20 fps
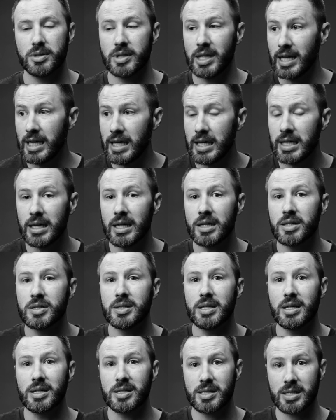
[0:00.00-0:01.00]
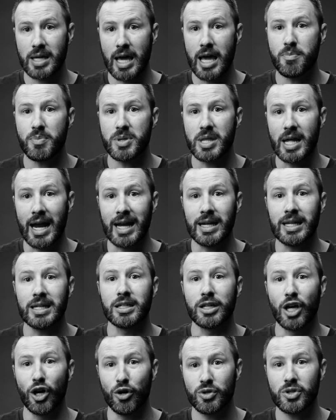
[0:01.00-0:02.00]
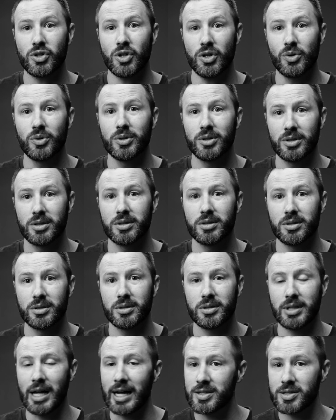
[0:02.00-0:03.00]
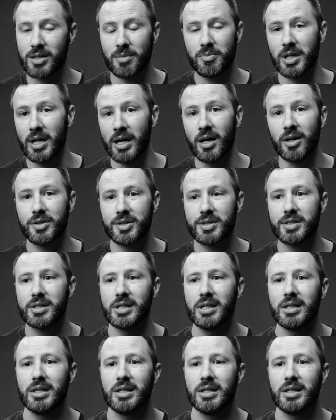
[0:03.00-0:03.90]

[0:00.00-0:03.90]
that he is the escape that I need to go to, not something else.